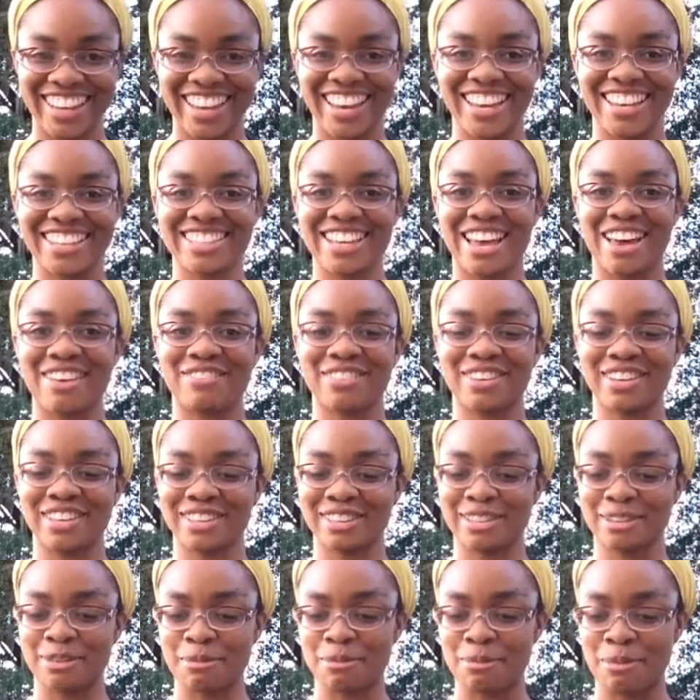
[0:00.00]
is having a
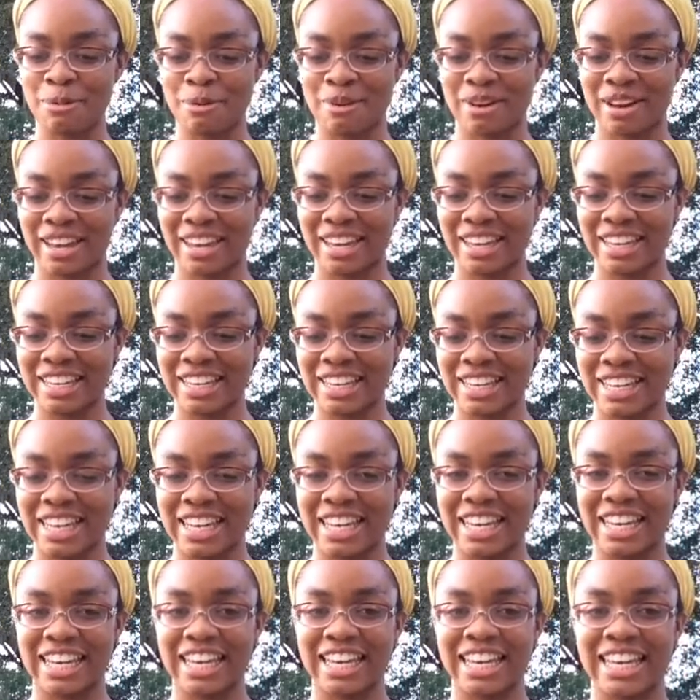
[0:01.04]
little boy
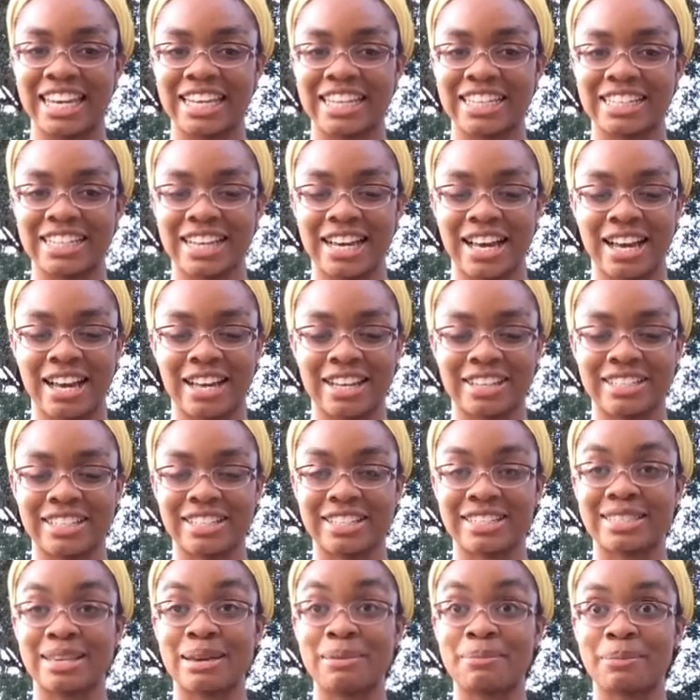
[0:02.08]
in
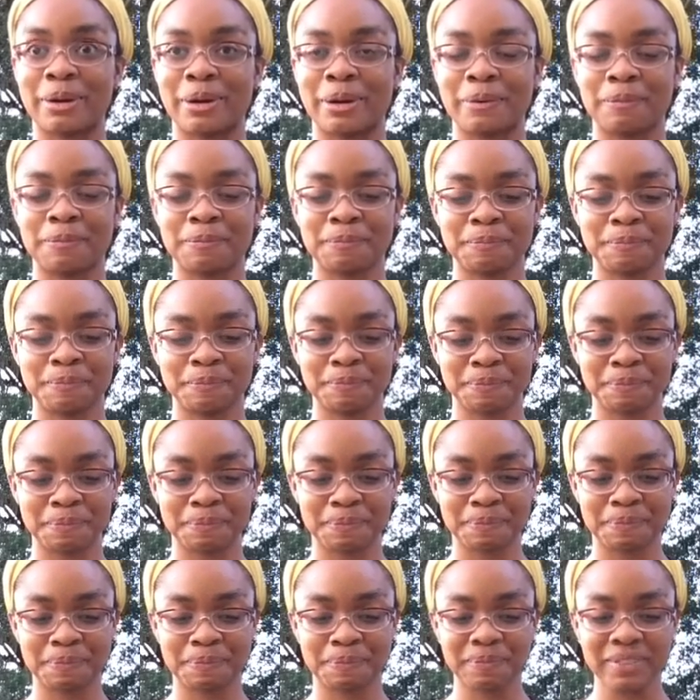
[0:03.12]
December,
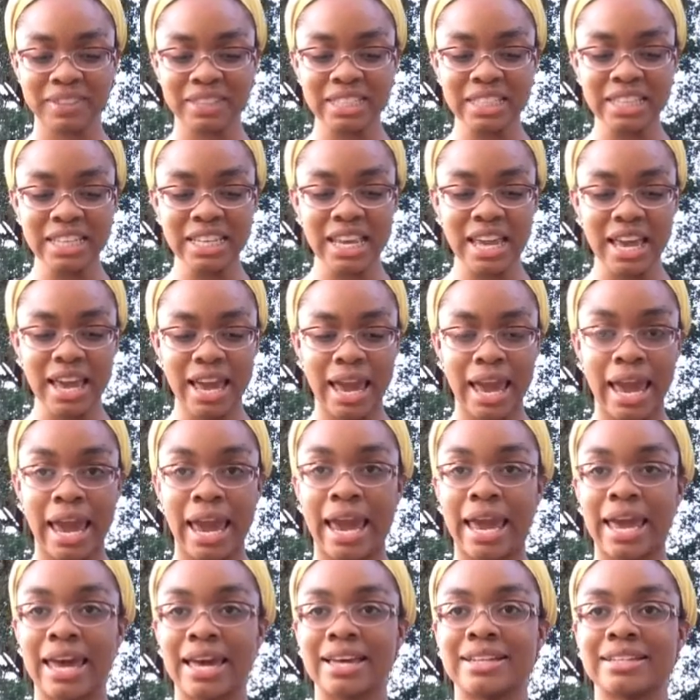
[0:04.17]

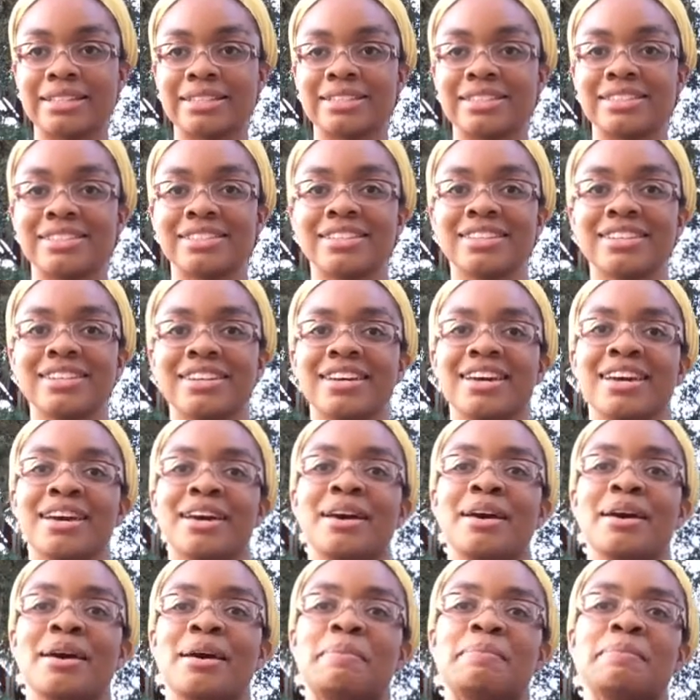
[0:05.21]
and
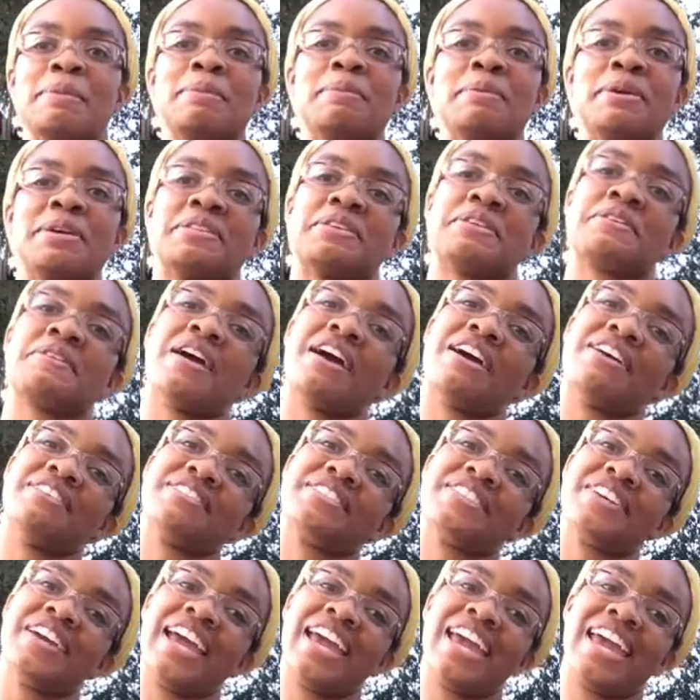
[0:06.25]
me being the
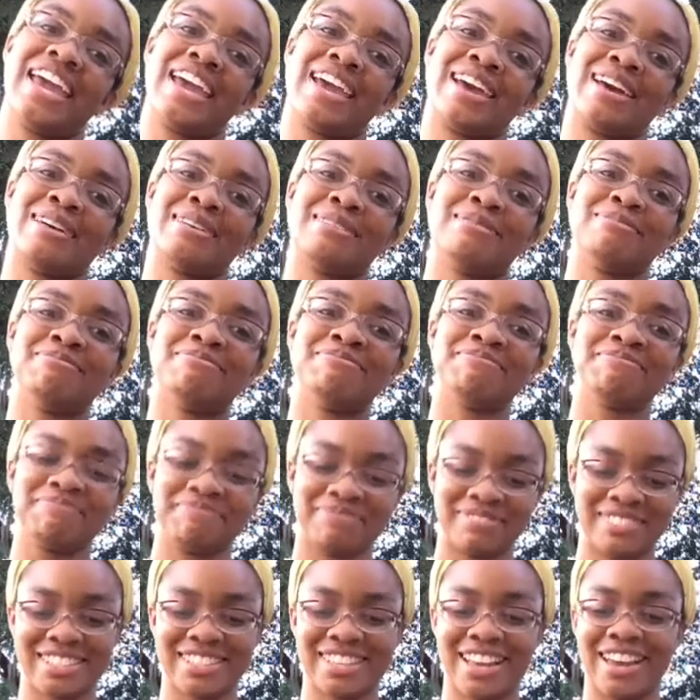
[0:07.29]
crafter I am,
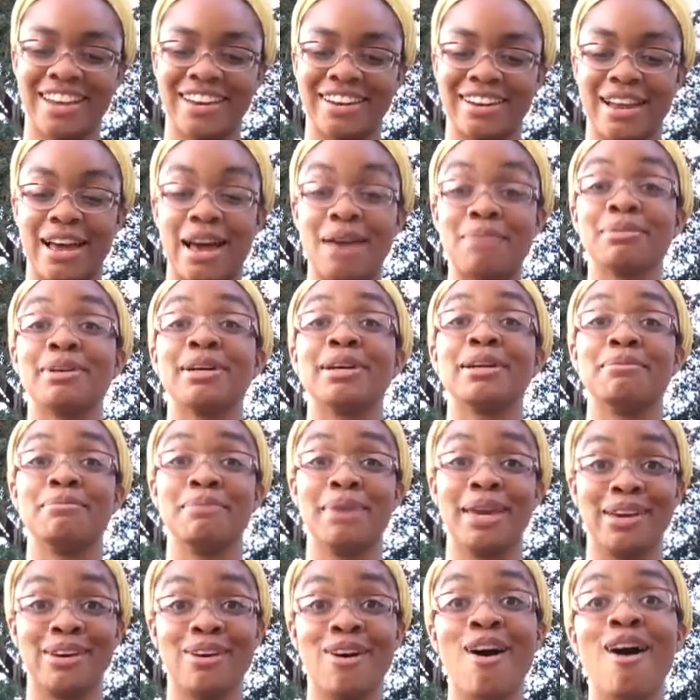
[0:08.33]
decided I'm gonna
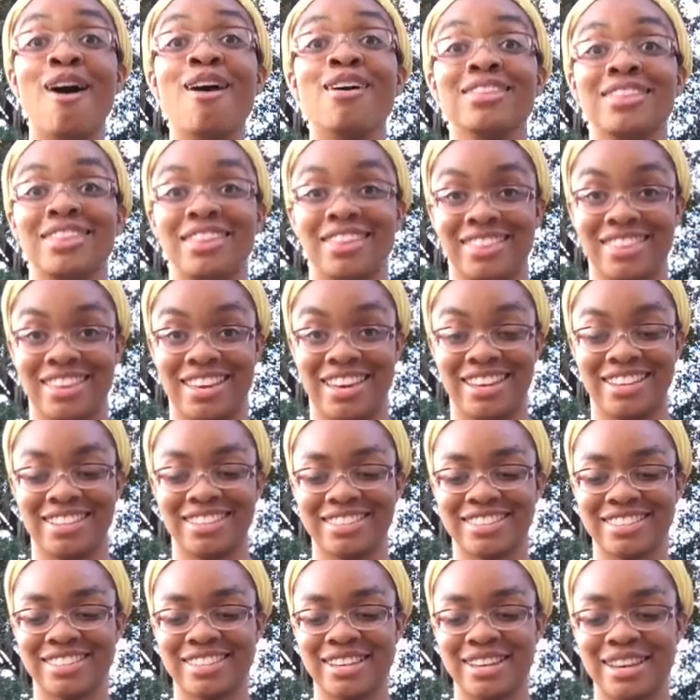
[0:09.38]
make all the
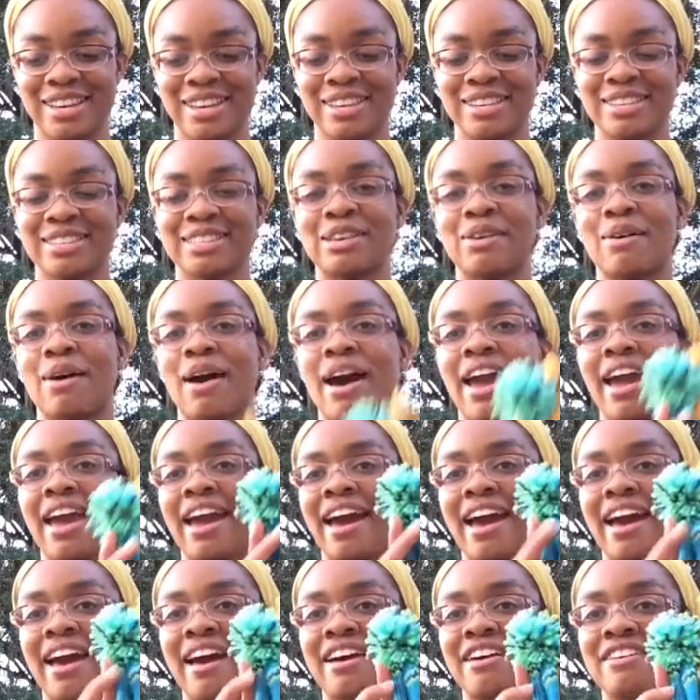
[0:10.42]
things. So I
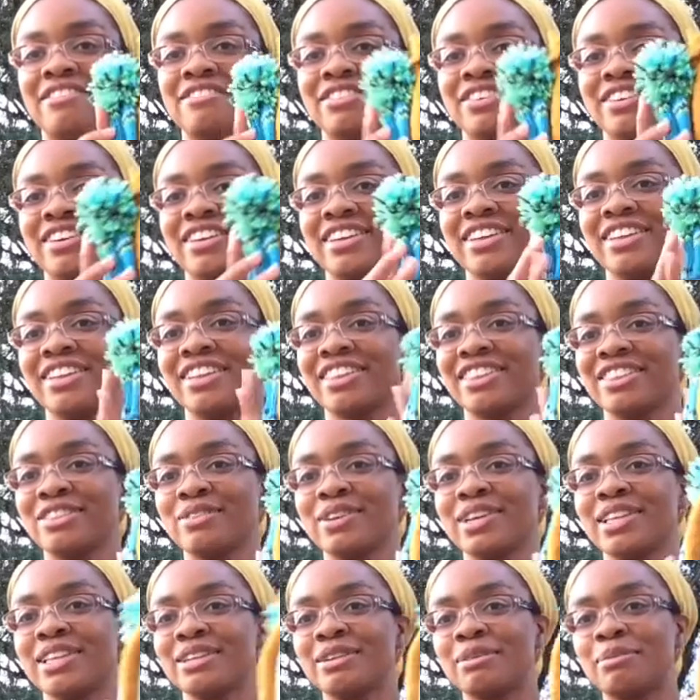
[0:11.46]
have
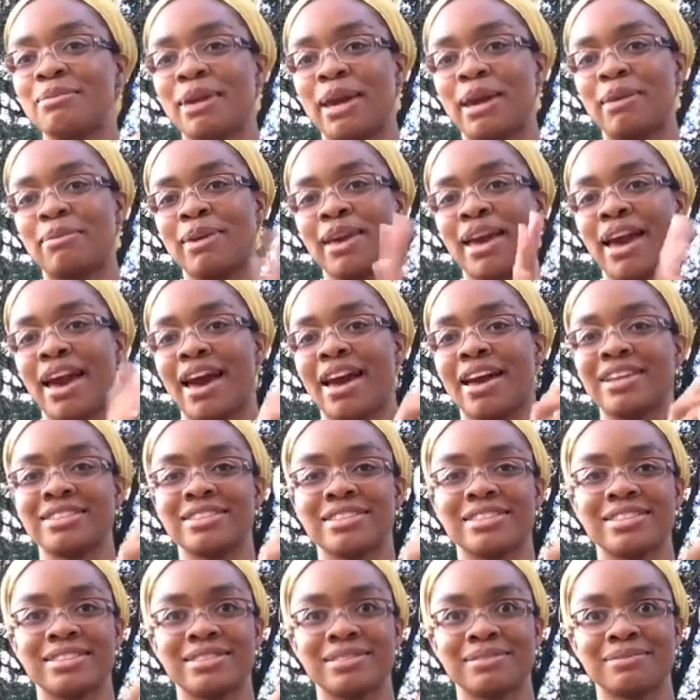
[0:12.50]
3 little baby
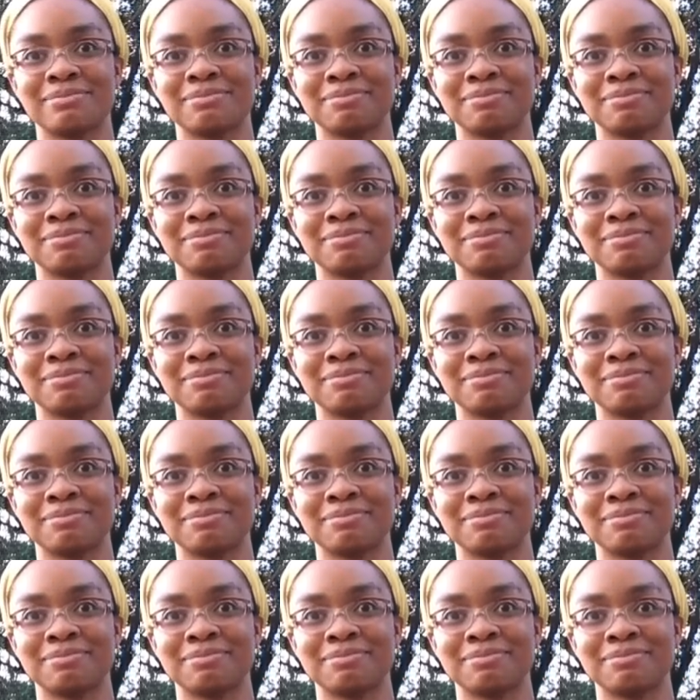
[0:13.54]
hats.